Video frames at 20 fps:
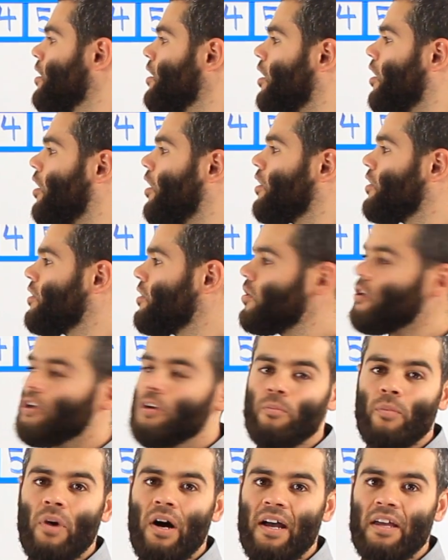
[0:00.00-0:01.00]
on
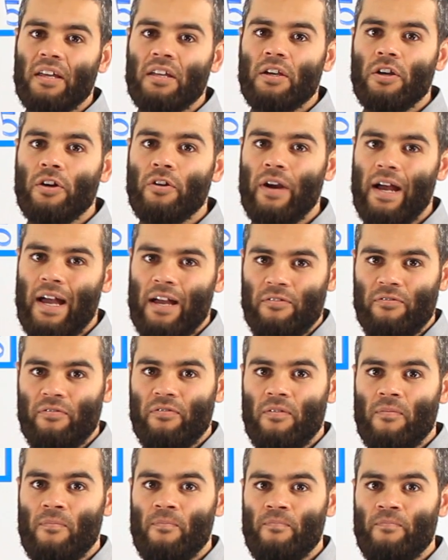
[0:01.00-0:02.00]
my
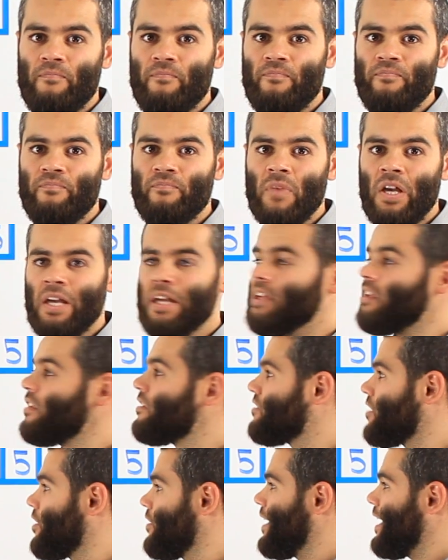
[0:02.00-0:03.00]
graph.
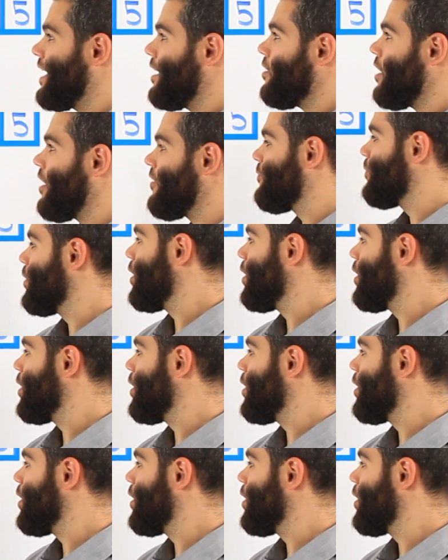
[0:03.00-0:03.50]
So now I've